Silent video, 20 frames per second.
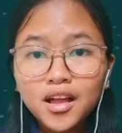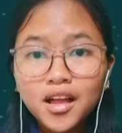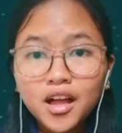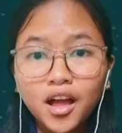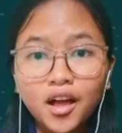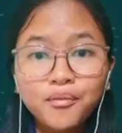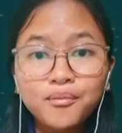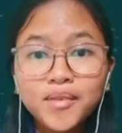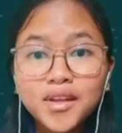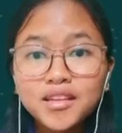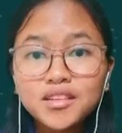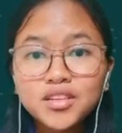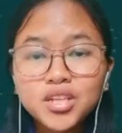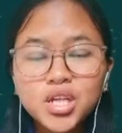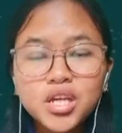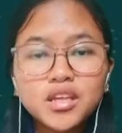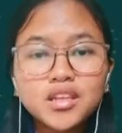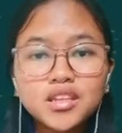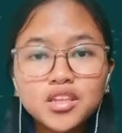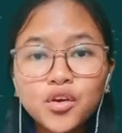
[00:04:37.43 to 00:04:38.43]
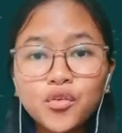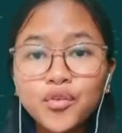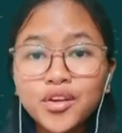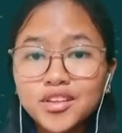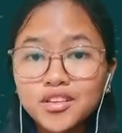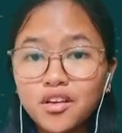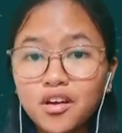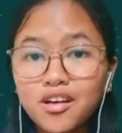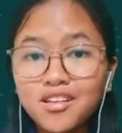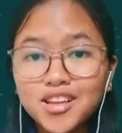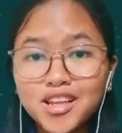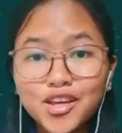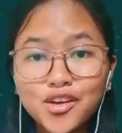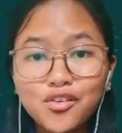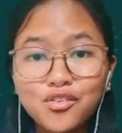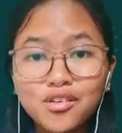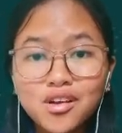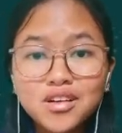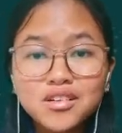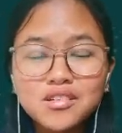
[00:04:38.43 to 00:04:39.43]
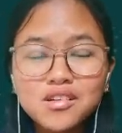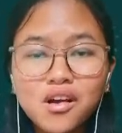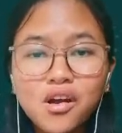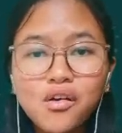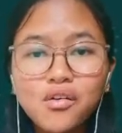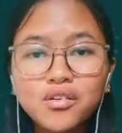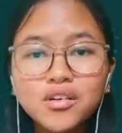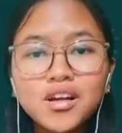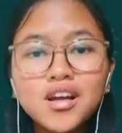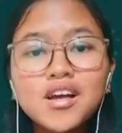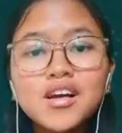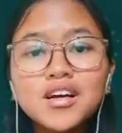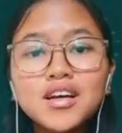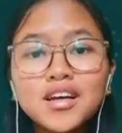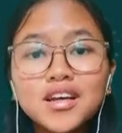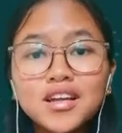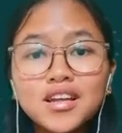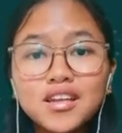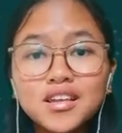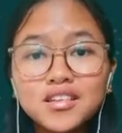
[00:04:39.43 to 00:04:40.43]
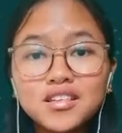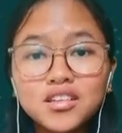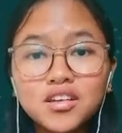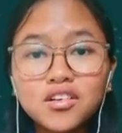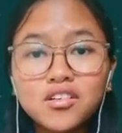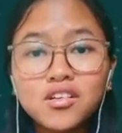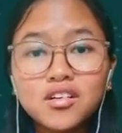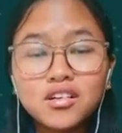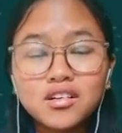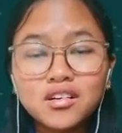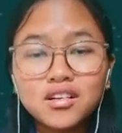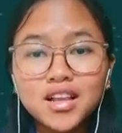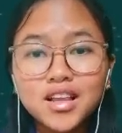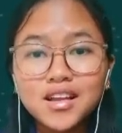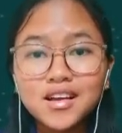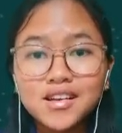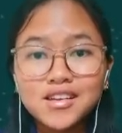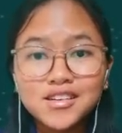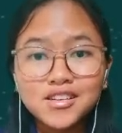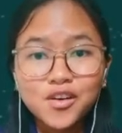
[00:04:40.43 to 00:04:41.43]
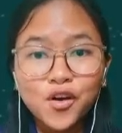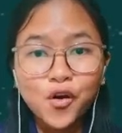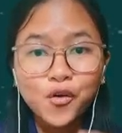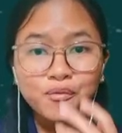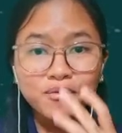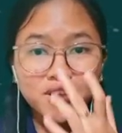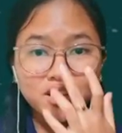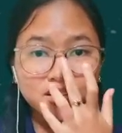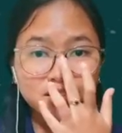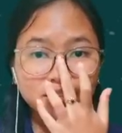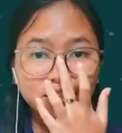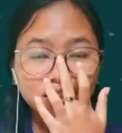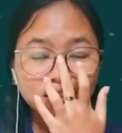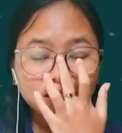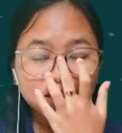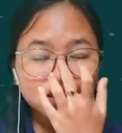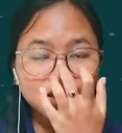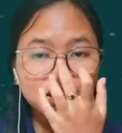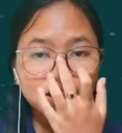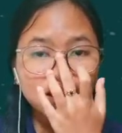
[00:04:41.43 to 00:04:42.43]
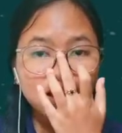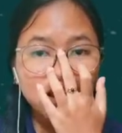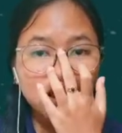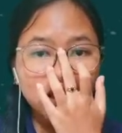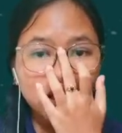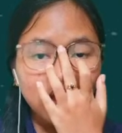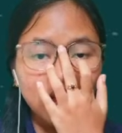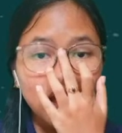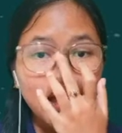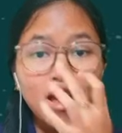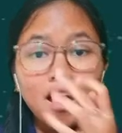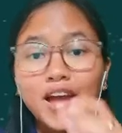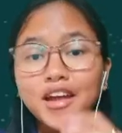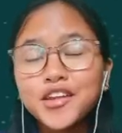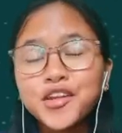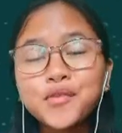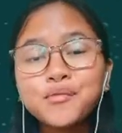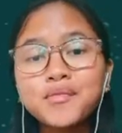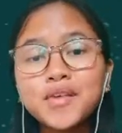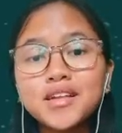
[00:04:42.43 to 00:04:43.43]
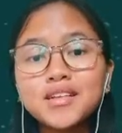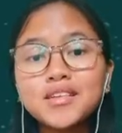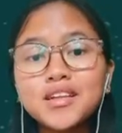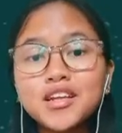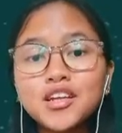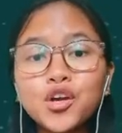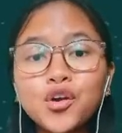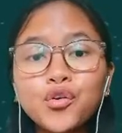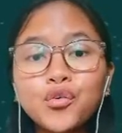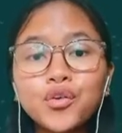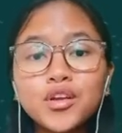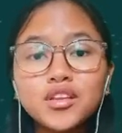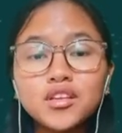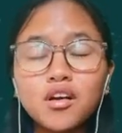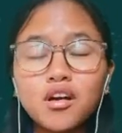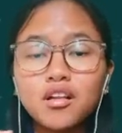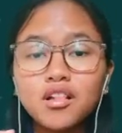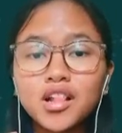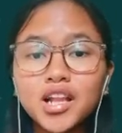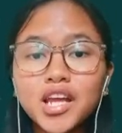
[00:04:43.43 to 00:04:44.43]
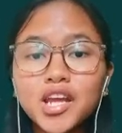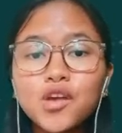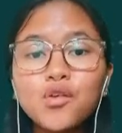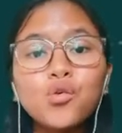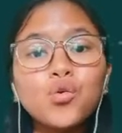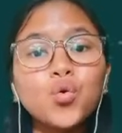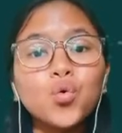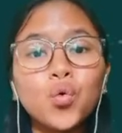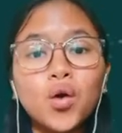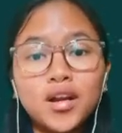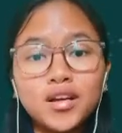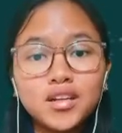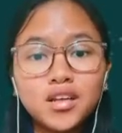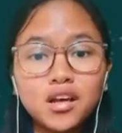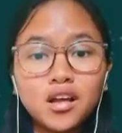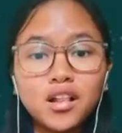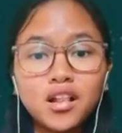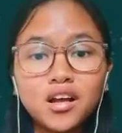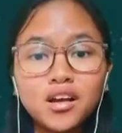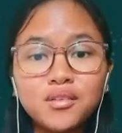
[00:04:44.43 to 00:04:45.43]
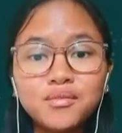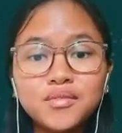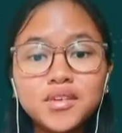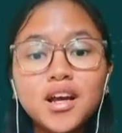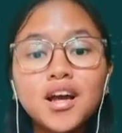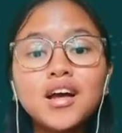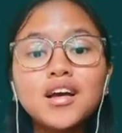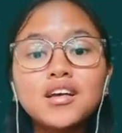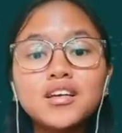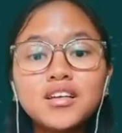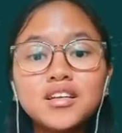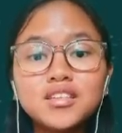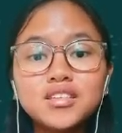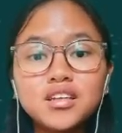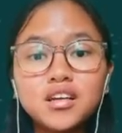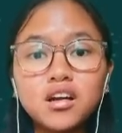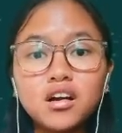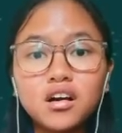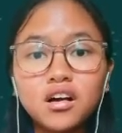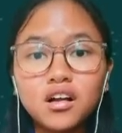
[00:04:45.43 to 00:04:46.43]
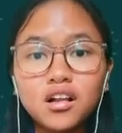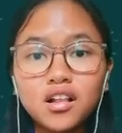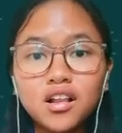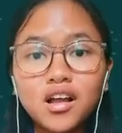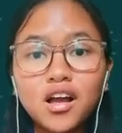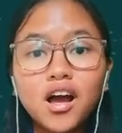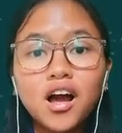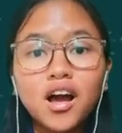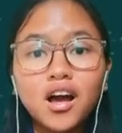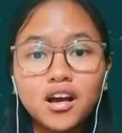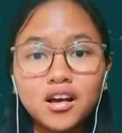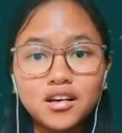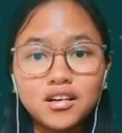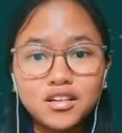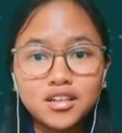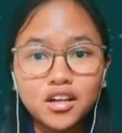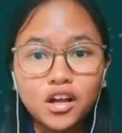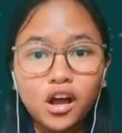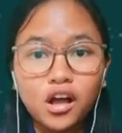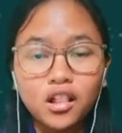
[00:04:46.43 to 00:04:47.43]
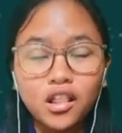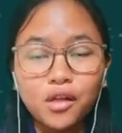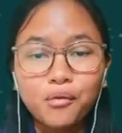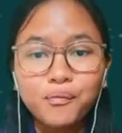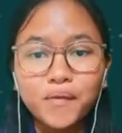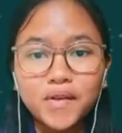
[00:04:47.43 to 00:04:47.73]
a matrix with only 1 row is called a row matrix, and a matrix with only 1 column is called a column